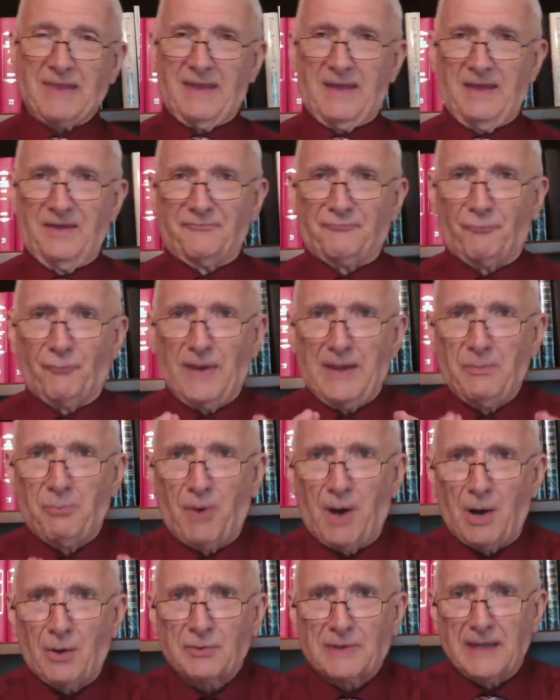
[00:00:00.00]
If we
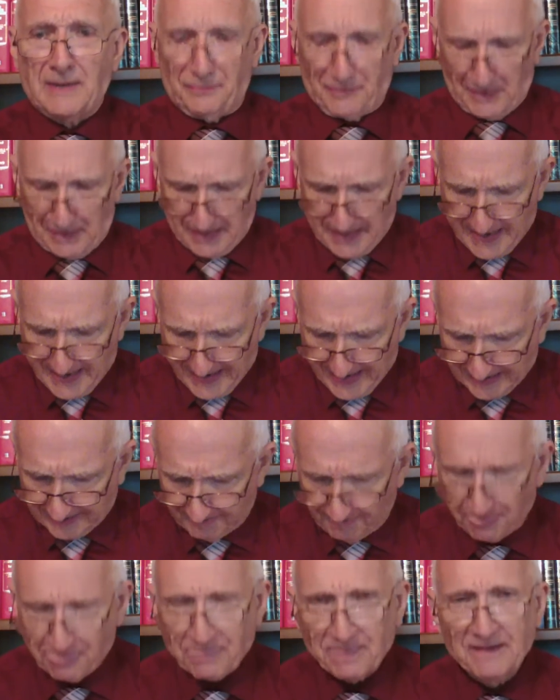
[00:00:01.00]
walk in the light
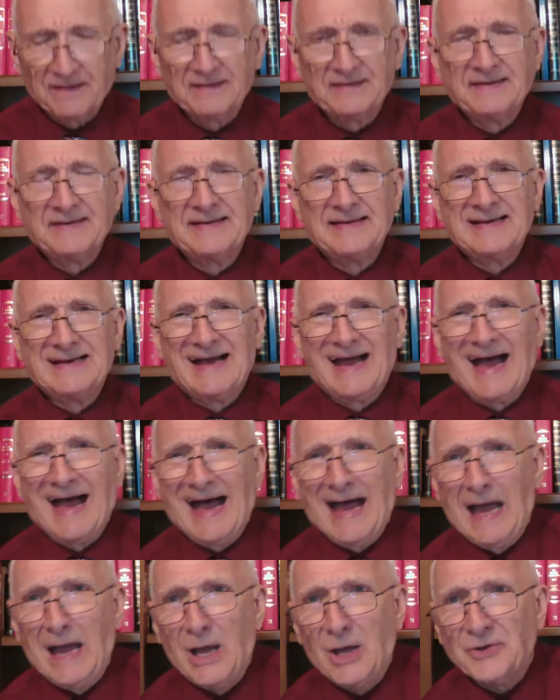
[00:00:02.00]

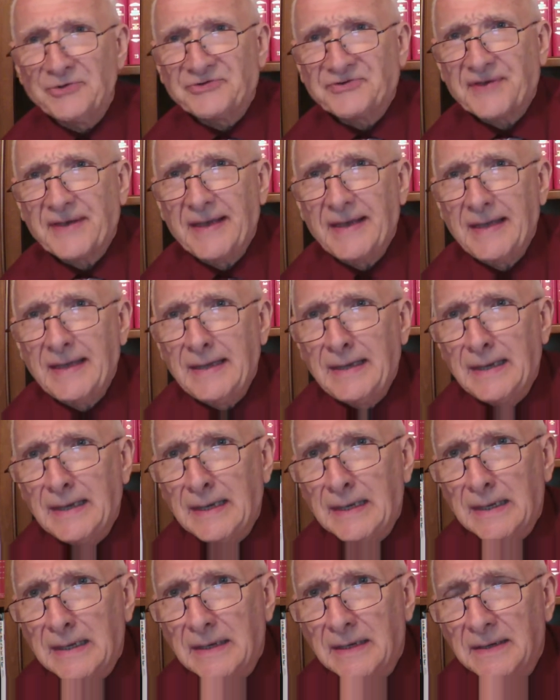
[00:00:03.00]
as
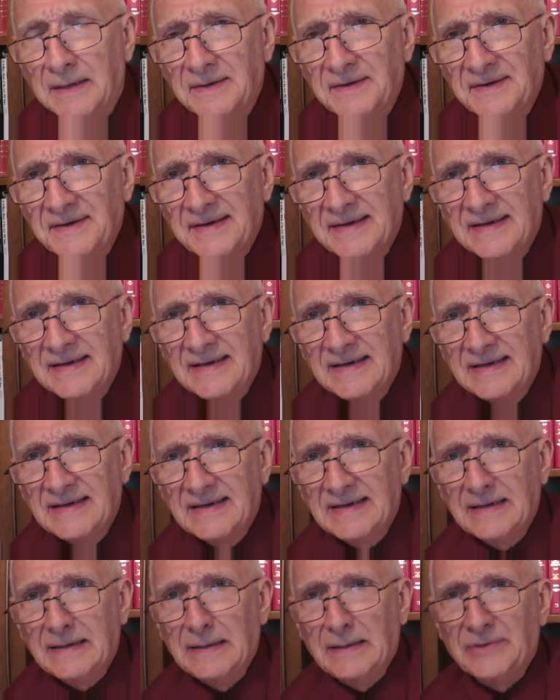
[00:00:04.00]
he
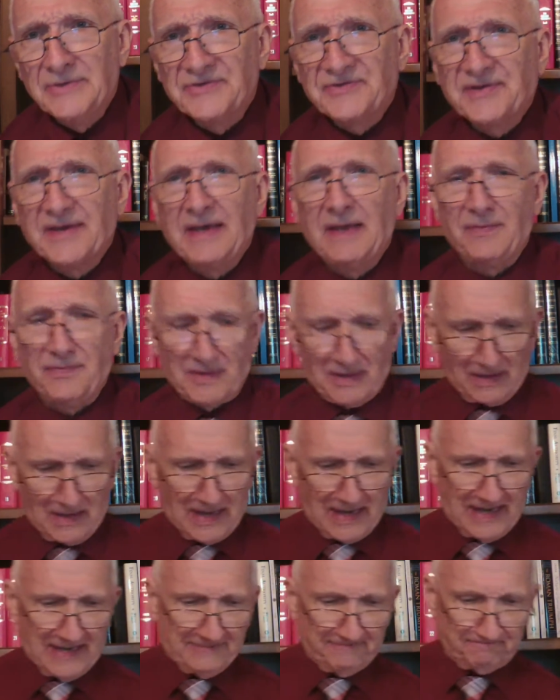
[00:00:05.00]
is in the
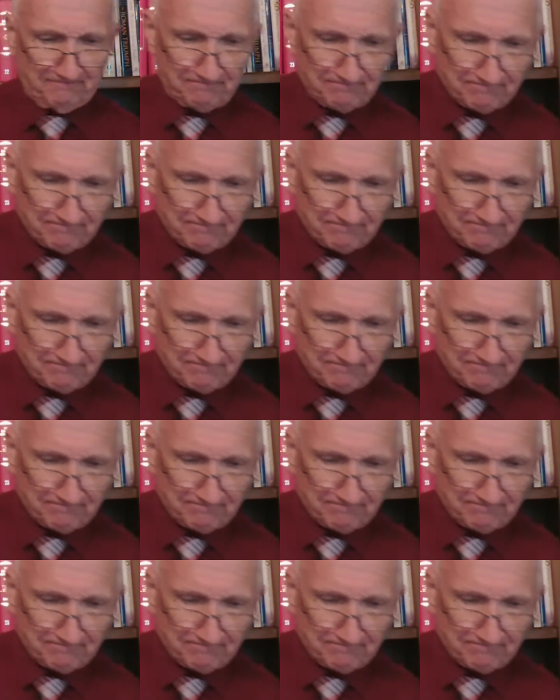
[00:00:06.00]
light.